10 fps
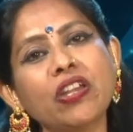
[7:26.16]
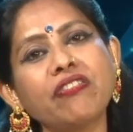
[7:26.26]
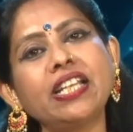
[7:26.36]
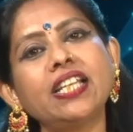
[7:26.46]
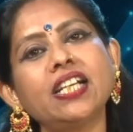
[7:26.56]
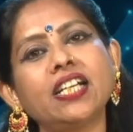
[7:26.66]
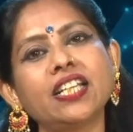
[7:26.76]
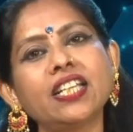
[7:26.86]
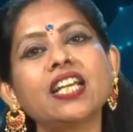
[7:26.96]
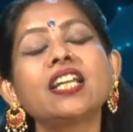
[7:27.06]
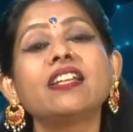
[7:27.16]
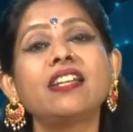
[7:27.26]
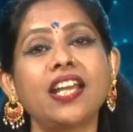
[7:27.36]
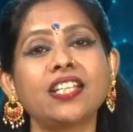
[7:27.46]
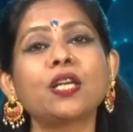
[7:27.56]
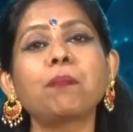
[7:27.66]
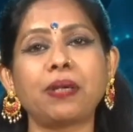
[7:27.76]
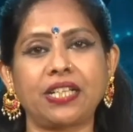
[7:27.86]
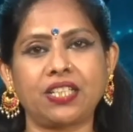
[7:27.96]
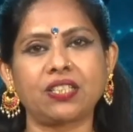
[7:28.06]
we will learn laser
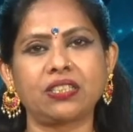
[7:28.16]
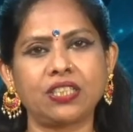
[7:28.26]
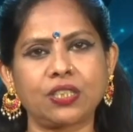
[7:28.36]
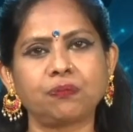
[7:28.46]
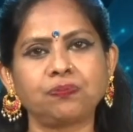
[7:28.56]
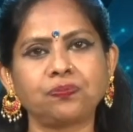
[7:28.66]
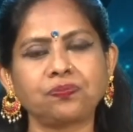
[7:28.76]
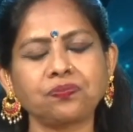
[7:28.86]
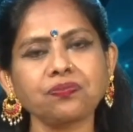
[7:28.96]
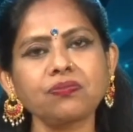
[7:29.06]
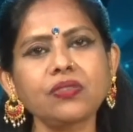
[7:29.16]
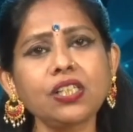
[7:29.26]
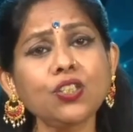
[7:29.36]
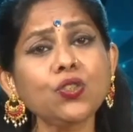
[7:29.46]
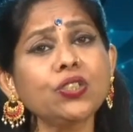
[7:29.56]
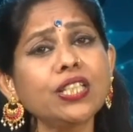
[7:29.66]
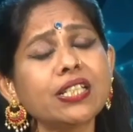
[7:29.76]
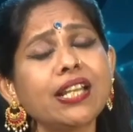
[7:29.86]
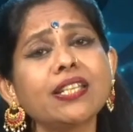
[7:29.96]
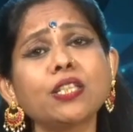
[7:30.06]
printers. So, this
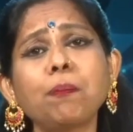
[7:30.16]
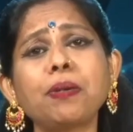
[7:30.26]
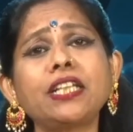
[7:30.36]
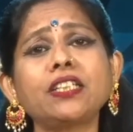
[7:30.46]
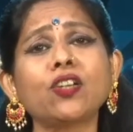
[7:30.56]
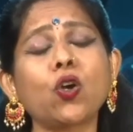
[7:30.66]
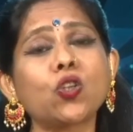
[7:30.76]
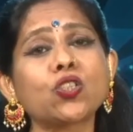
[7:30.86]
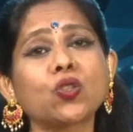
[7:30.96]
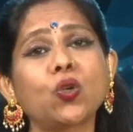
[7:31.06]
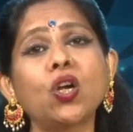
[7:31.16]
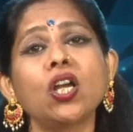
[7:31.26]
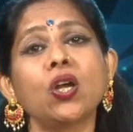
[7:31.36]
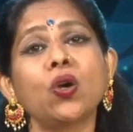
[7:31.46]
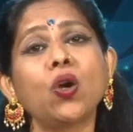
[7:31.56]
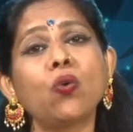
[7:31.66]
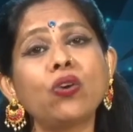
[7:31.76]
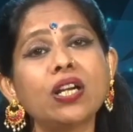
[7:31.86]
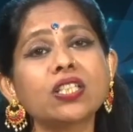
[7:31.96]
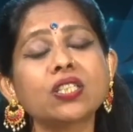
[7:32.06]
laser printer also
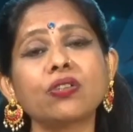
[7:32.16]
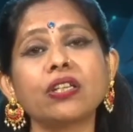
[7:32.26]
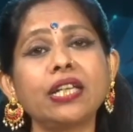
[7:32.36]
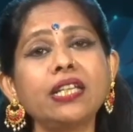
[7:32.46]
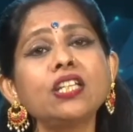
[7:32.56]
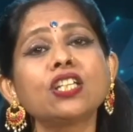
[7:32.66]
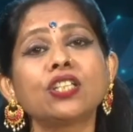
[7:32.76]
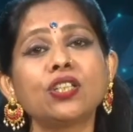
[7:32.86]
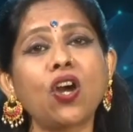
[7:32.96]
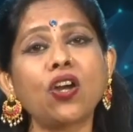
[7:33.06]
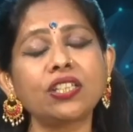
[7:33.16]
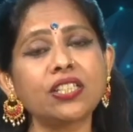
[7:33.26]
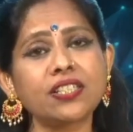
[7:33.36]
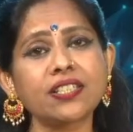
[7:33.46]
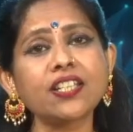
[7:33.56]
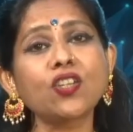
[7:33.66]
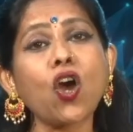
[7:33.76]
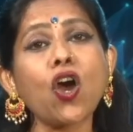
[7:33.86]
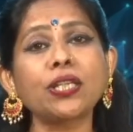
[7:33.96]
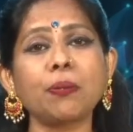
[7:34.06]
works in this is a
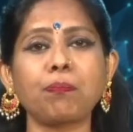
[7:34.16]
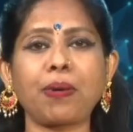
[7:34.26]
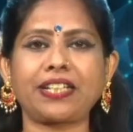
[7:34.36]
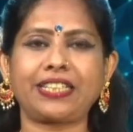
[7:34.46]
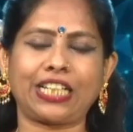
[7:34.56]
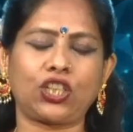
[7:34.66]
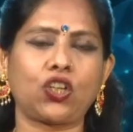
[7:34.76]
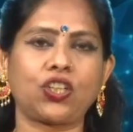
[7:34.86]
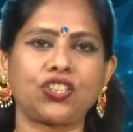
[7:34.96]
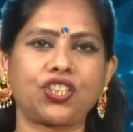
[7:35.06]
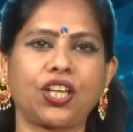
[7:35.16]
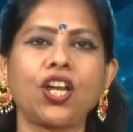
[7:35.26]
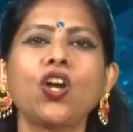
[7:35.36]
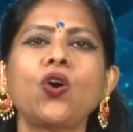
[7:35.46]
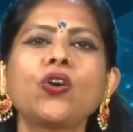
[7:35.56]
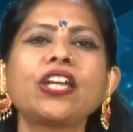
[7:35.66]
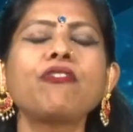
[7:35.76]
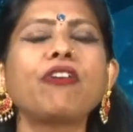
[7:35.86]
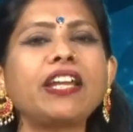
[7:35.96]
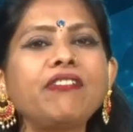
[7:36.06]
non-impact technology. Okay,
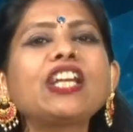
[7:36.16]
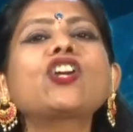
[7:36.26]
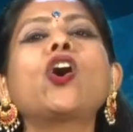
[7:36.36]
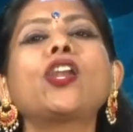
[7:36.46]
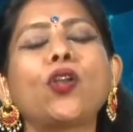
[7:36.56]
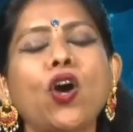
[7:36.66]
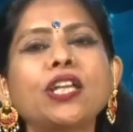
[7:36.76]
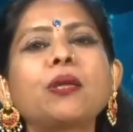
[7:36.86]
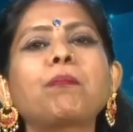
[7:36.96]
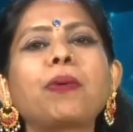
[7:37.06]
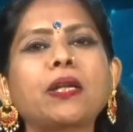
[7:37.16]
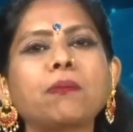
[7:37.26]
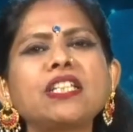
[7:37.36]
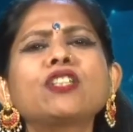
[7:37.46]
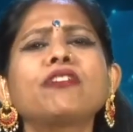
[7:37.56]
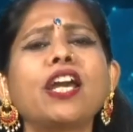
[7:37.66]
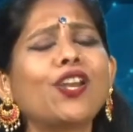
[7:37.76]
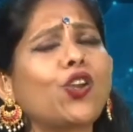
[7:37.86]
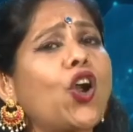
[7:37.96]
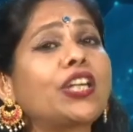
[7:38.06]
why we call non-impact means we are
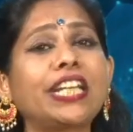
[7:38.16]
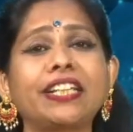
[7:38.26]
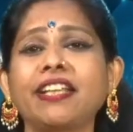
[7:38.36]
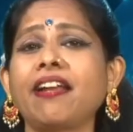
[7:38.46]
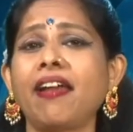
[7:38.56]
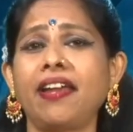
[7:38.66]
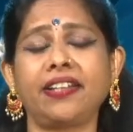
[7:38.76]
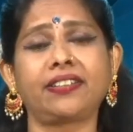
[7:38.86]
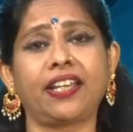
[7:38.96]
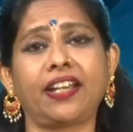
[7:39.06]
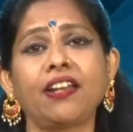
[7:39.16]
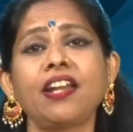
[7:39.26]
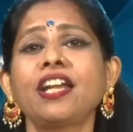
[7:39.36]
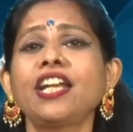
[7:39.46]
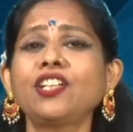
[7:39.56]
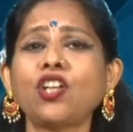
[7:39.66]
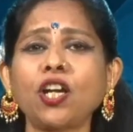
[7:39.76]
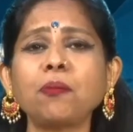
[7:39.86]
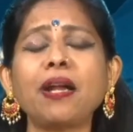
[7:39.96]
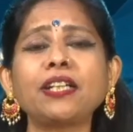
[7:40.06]
not hitting anything. In
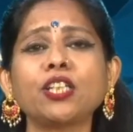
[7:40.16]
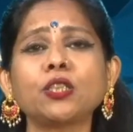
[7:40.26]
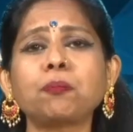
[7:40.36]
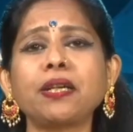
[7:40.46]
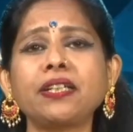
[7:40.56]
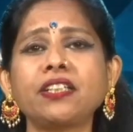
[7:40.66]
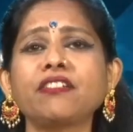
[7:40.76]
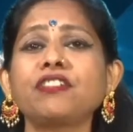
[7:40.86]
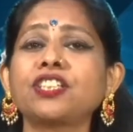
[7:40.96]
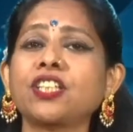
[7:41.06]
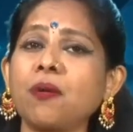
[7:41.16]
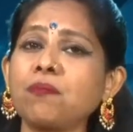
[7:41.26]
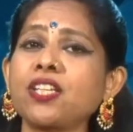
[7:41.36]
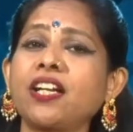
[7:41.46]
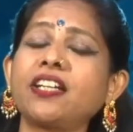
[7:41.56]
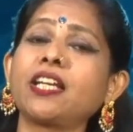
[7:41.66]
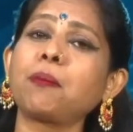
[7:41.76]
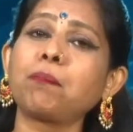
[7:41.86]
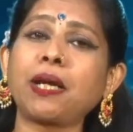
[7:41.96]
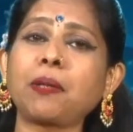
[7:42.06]
dot matrix printer which comes under
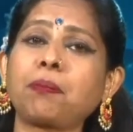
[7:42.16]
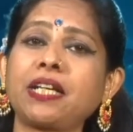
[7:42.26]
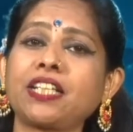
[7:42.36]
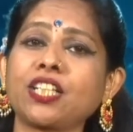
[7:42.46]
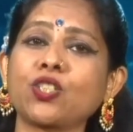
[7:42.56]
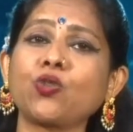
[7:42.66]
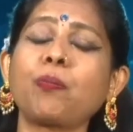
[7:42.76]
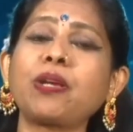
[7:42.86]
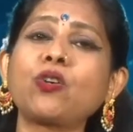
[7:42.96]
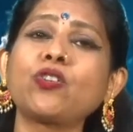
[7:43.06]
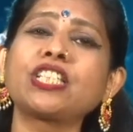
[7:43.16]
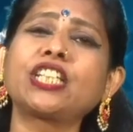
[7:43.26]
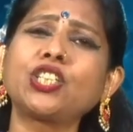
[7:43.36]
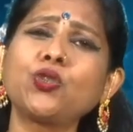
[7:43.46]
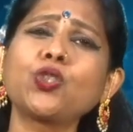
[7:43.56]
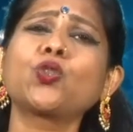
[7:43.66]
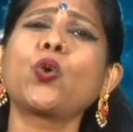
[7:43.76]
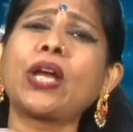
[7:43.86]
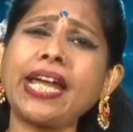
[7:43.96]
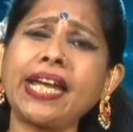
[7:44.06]
impact printers, no, because it used to